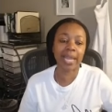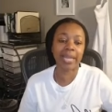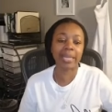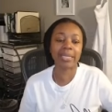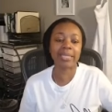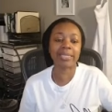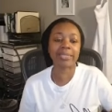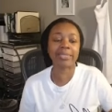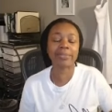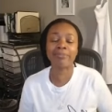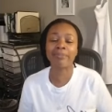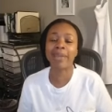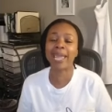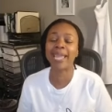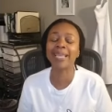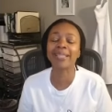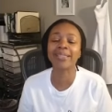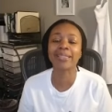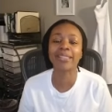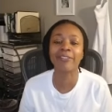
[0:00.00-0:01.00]
is
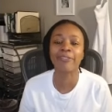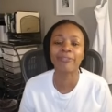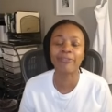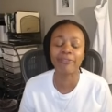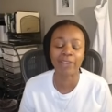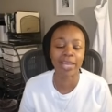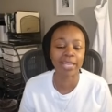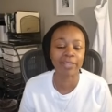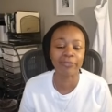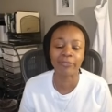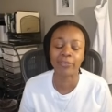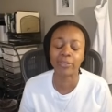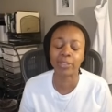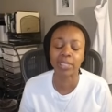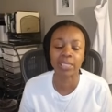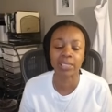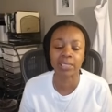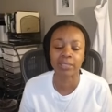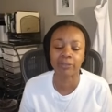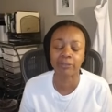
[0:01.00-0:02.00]
make the
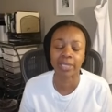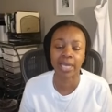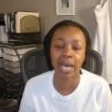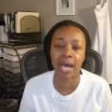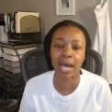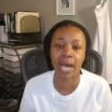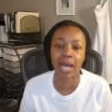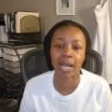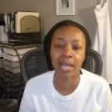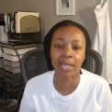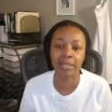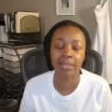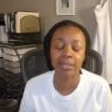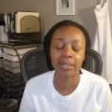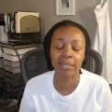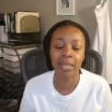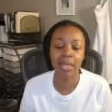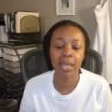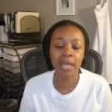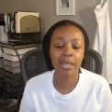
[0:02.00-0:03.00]
faithfulness of God
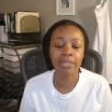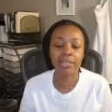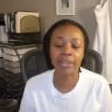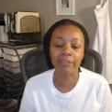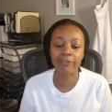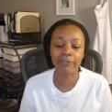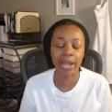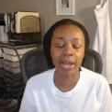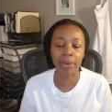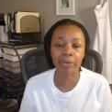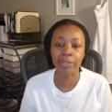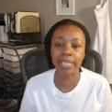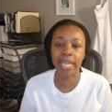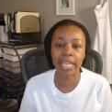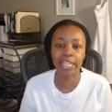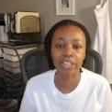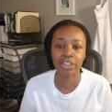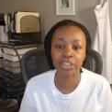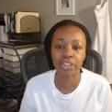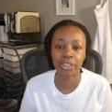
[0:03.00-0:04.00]
the
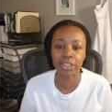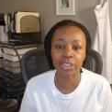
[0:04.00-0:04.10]
foundation.